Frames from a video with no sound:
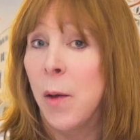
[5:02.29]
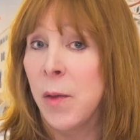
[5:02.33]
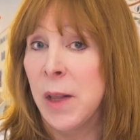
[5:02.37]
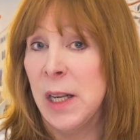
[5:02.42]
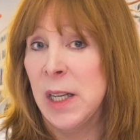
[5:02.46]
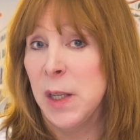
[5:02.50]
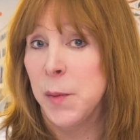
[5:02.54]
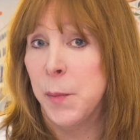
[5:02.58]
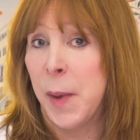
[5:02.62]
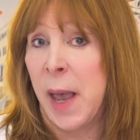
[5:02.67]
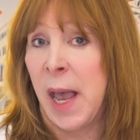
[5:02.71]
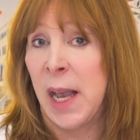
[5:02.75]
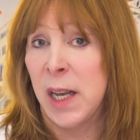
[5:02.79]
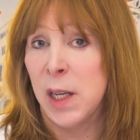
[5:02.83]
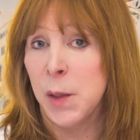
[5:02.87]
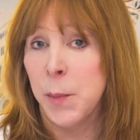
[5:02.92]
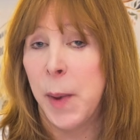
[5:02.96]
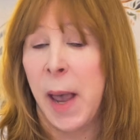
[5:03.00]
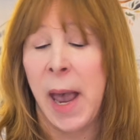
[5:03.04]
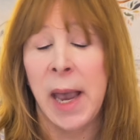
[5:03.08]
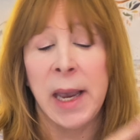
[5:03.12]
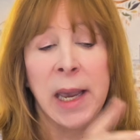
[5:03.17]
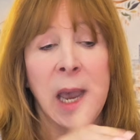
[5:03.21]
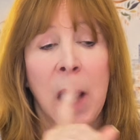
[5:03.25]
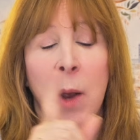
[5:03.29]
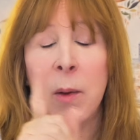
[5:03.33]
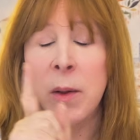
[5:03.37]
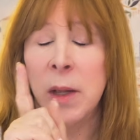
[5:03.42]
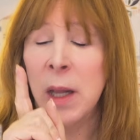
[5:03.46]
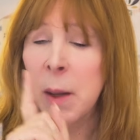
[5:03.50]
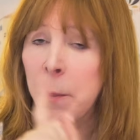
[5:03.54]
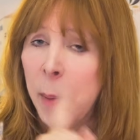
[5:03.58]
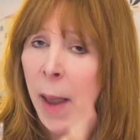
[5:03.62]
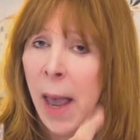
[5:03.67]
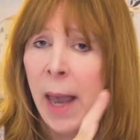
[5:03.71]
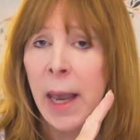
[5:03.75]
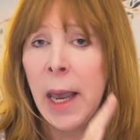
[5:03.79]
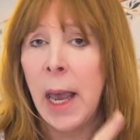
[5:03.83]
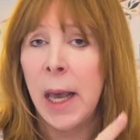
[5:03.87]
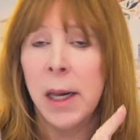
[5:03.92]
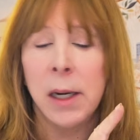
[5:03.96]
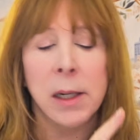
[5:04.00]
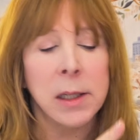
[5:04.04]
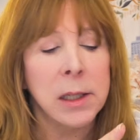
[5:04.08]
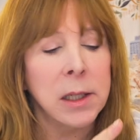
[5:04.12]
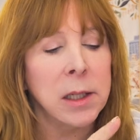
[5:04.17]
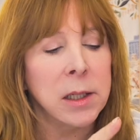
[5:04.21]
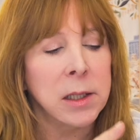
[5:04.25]
these bags pack out. And they pack out
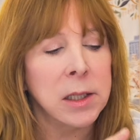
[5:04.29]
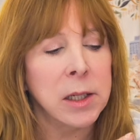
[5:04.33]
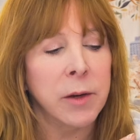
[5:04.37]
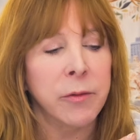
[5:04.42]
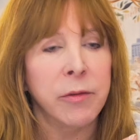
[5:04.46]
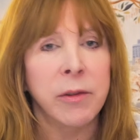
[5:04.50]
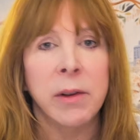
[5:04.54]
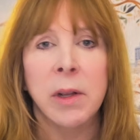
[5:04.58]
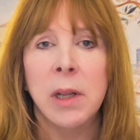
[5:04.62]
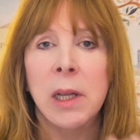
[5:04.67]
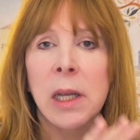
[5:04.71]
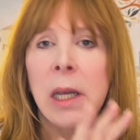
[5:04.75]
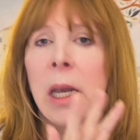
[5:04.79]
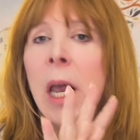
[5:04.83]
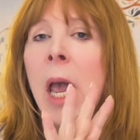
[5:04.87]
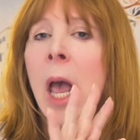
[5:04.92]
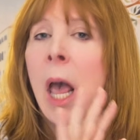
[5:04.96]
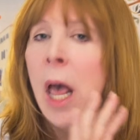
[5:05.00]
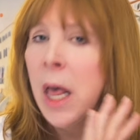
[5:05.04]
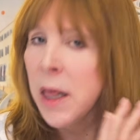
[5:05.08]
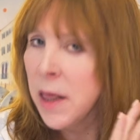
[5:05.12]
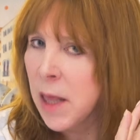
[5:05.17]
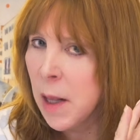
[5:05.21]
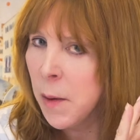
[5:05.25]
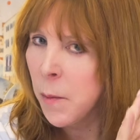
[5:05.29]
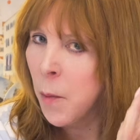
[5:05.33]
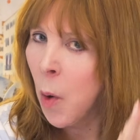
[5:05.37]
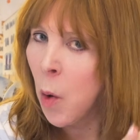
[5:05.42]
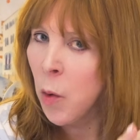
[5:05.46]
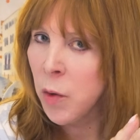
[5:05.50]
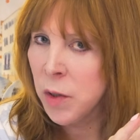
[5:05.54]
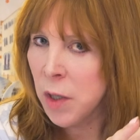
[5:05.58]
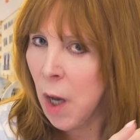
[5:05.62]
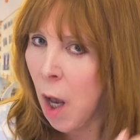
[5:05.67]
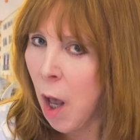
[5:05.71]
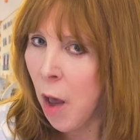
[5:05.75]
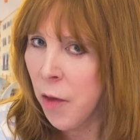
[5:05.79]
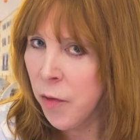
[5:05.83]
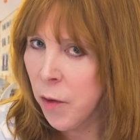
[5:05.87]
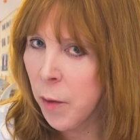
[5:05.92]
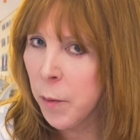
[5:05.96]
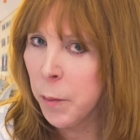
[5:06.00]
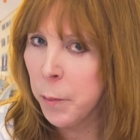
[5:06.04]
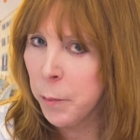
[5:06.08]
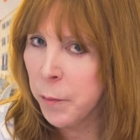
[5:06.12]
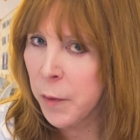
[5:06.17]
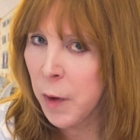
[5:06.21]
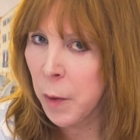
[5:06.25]
a little differently than most
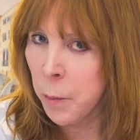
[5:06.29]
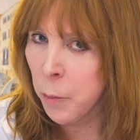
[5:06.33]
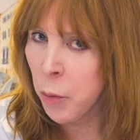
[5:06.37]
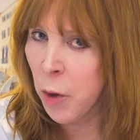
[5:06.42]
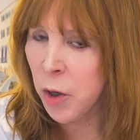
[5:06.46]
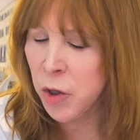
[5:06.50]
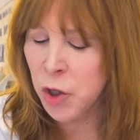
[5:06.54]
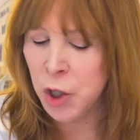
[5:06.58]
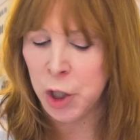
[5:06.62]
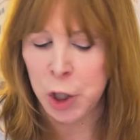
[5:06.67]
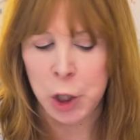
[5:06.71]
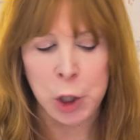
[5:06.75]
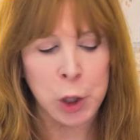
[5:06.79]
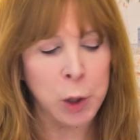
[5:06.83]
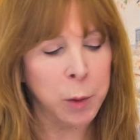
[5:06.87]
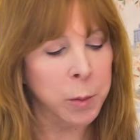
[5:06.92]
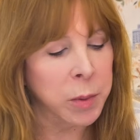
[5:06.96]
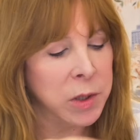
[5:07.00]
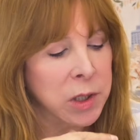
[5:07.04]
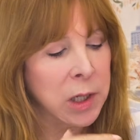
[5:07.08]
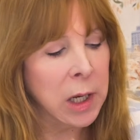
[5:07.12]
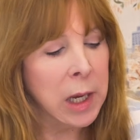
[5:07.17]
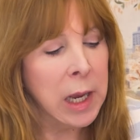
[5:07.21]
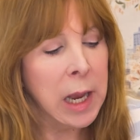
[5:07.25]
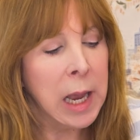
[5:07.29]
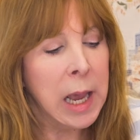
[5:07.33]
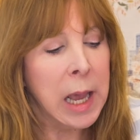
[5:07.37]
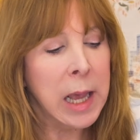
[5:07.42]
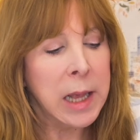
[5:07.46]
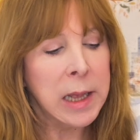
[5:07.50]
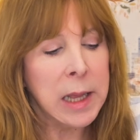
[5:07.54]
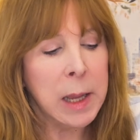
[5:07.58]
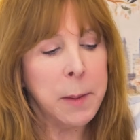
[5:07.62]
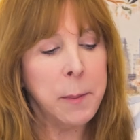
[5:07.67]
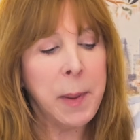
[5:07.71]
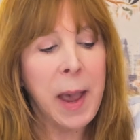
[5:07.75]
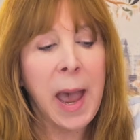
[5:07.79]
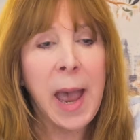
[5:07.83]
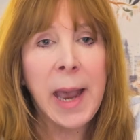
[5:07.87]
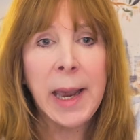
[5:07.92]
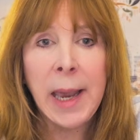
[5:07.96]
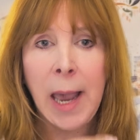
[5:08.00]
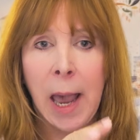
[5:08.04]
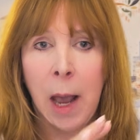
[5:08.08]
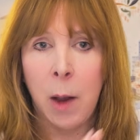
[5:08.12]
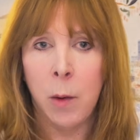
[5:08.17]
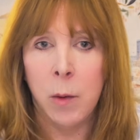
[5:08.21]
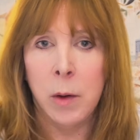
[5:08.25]
other compression cubes. They pack
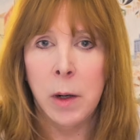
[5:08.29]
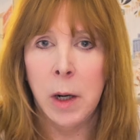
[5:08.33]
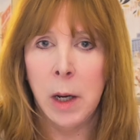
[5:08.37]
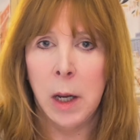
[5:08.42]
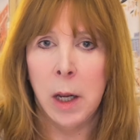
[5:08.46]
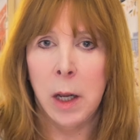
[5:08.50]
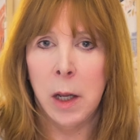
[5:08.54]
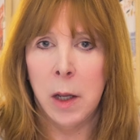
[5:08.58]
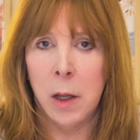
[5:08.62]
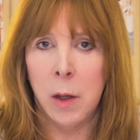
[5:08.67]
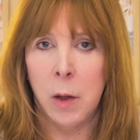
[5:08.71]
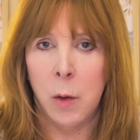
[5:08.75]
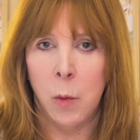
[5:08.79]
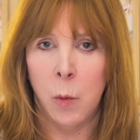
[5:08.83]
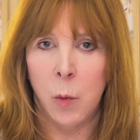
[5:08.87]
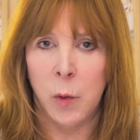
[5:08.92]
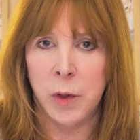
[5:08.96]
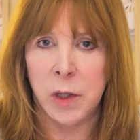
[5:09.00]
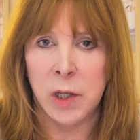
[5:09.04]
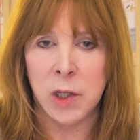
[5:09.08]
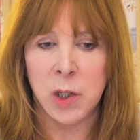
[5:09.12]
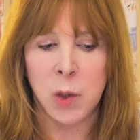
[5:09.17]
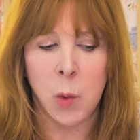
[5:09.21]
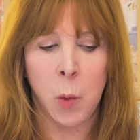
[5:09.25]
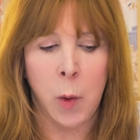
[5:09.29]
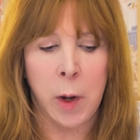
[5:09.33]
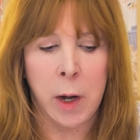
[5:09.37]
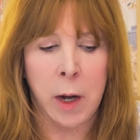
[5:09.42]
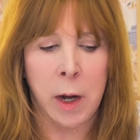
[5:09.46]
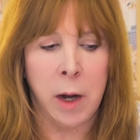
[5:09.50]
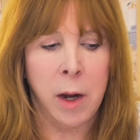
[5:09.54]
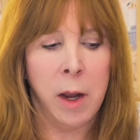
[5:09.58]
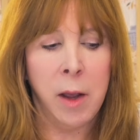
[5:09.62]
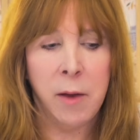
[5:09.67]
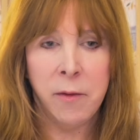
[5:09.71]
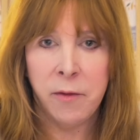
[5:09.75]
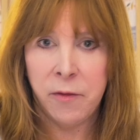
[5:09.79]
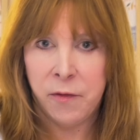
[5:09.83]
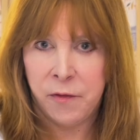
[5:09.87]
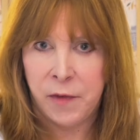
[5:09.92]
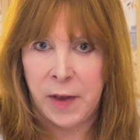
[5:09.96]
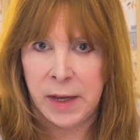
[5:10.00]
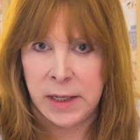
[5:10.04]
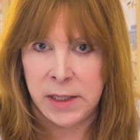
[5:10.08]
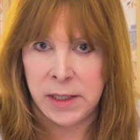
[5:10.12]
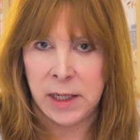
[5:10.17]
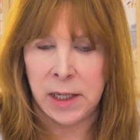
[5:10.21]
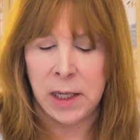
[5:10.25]
out with the square
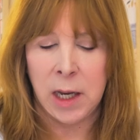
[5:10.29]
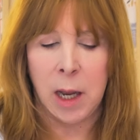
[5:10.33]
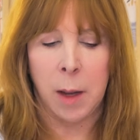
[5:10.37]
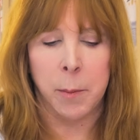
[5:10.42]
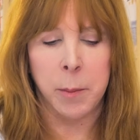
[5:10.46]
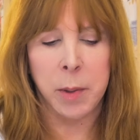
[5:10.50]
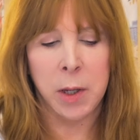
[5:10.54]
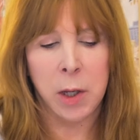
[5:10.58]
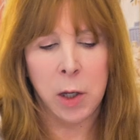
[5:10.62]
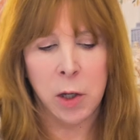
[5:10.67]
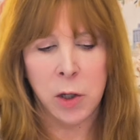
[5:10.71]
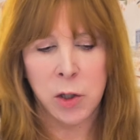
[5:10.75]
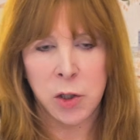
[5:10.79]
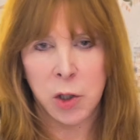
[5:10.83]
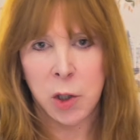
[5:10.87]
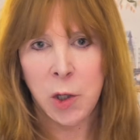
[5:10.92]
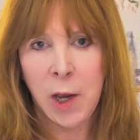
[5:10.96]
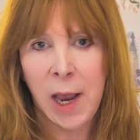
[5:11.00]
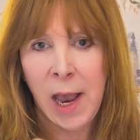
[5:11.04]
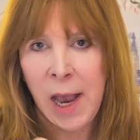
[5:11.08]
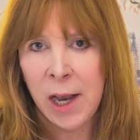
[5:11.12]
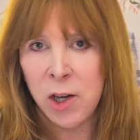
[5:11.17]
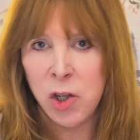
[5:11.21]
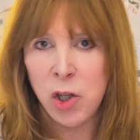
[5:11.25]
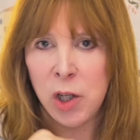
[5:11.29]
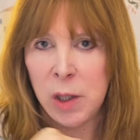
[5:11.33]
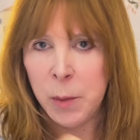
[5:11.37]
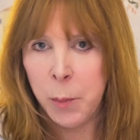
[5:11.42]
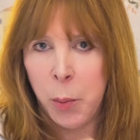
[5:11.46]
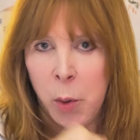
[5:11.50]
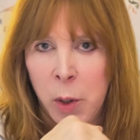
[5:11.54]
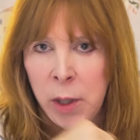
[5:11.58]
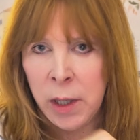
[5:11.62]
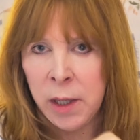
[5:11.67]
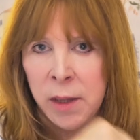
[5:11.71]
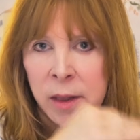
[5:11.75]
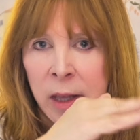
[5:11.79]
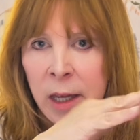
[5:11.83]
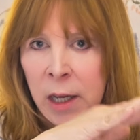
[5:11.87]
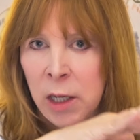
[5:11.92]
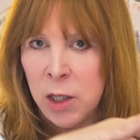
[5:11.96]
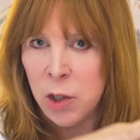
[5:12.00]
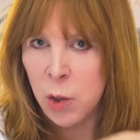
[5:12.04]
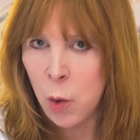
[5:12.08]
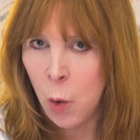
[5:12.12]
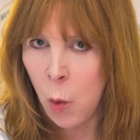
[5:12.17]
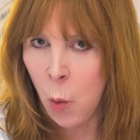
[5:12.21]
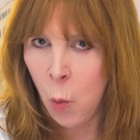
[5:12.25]
facing up. So you're actually putting
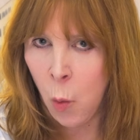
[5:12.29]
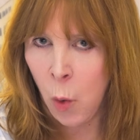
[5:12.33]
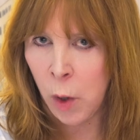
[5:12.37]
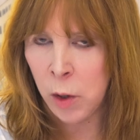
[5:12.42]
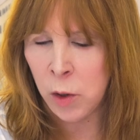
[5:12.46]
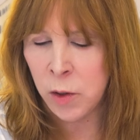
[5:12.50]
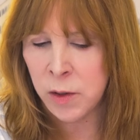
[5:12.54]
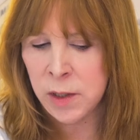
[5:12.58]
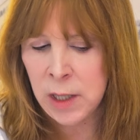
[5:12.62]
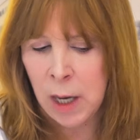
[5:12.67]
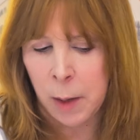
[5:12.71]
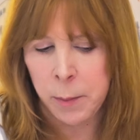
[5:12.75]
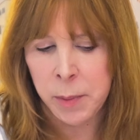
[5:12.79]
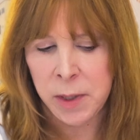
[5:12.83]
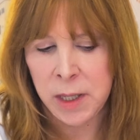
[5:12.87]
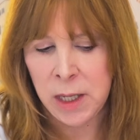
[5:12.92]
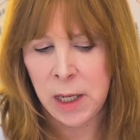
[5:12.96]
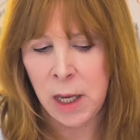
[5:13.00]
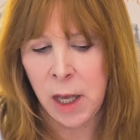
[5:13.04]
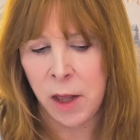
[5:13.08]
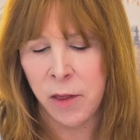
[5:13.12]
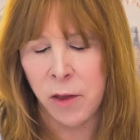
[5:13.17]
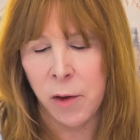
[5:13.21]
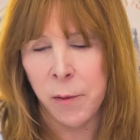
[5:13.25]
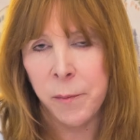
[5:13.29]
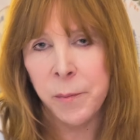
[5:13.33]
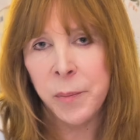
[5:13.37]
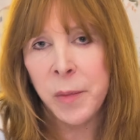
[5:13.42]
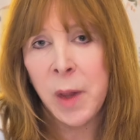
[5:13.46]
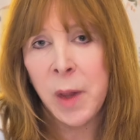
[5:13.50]
things one on top of the other,